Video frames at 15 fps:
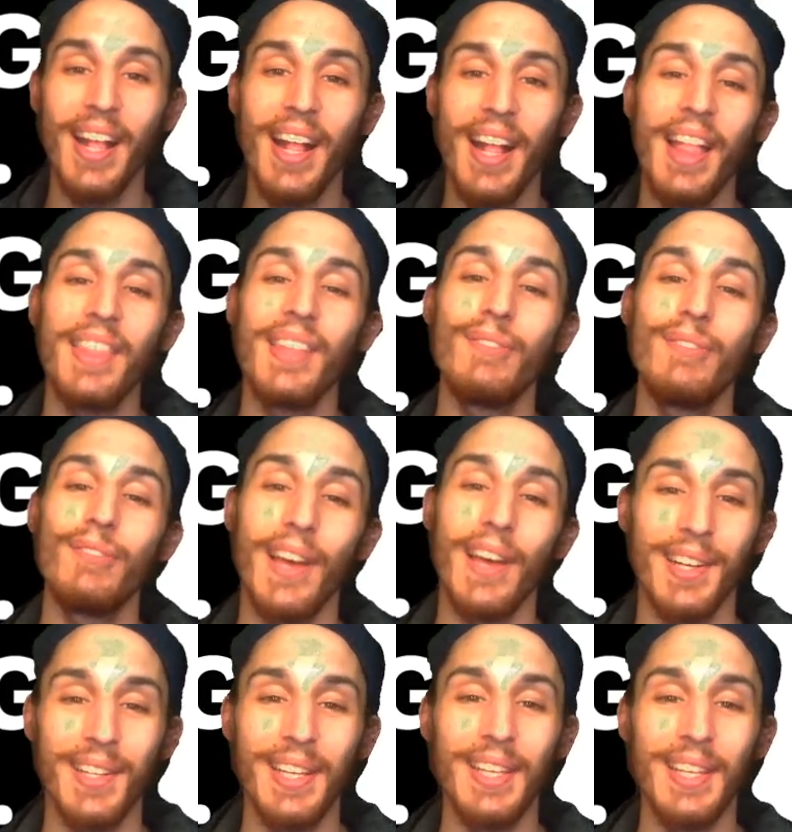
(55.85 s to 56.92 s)
and then
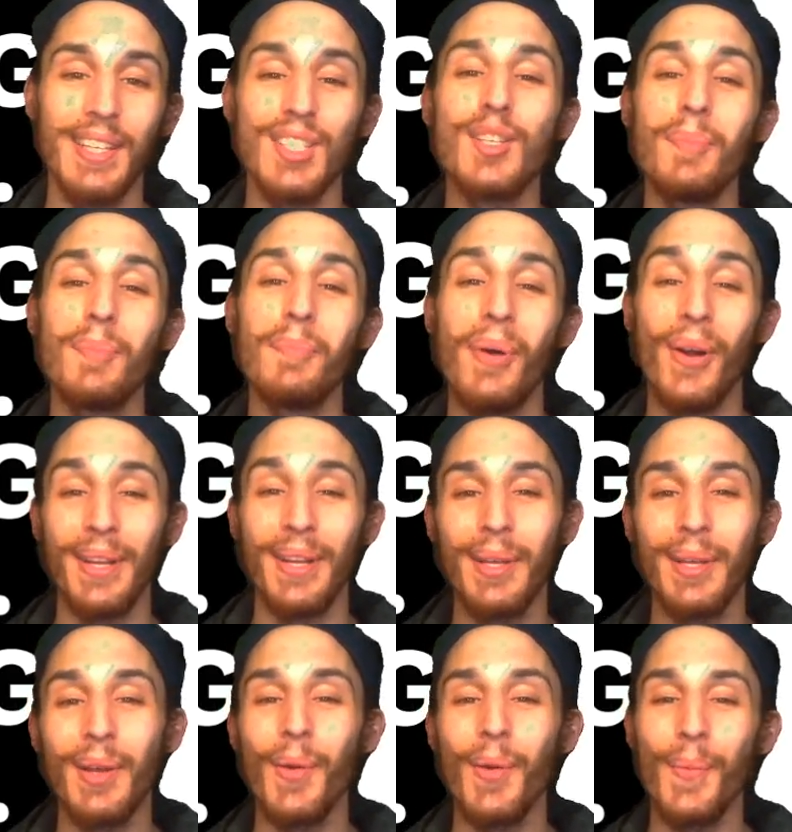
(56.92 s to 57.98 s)
finally, some parting
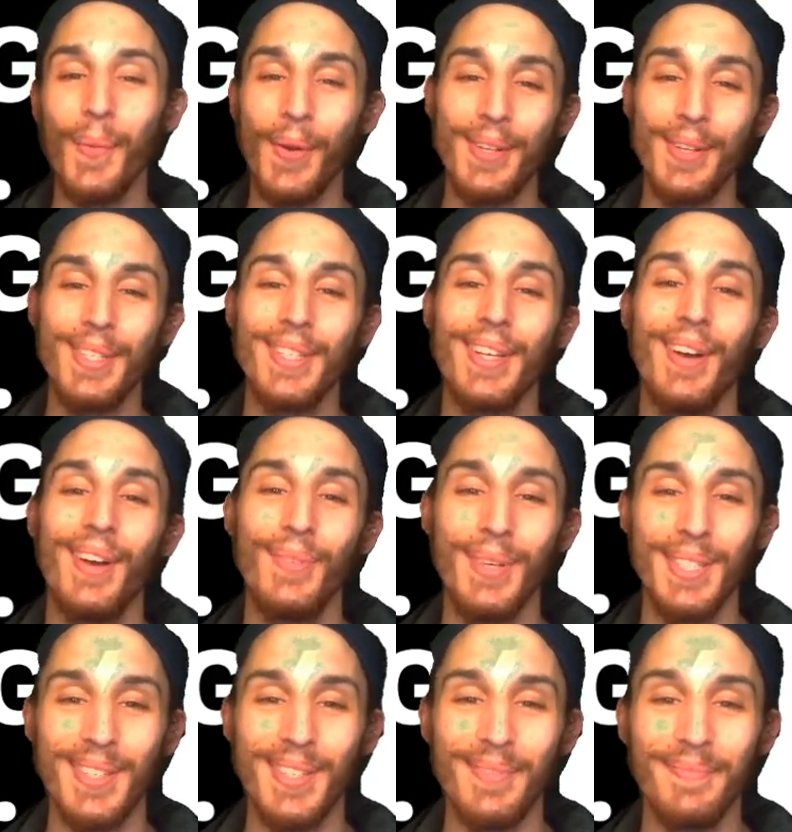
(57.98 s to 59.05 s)
words of
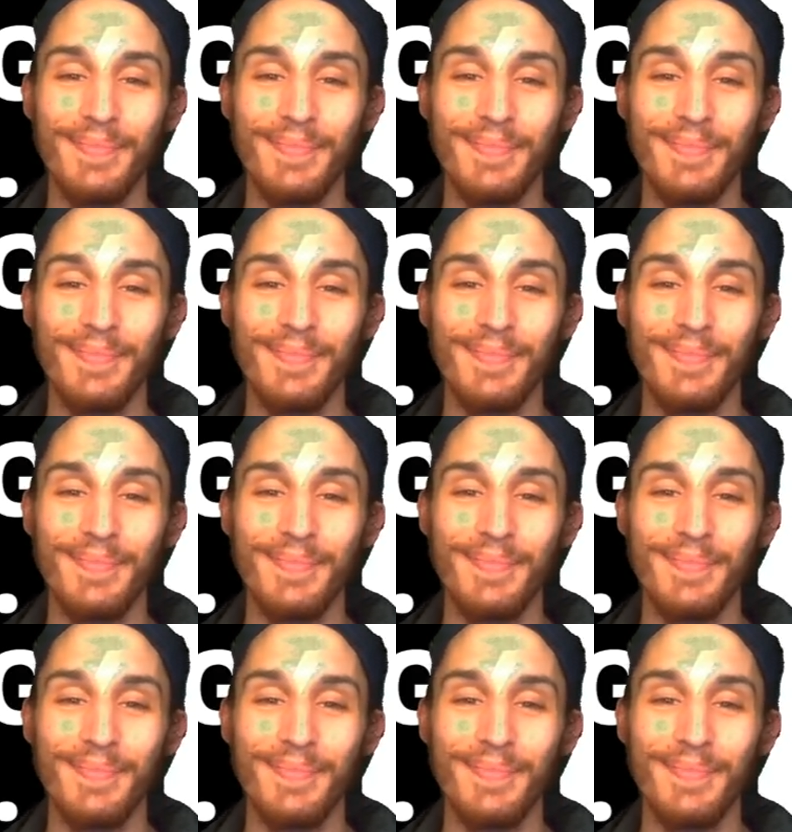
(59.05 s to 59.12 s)
wisdom.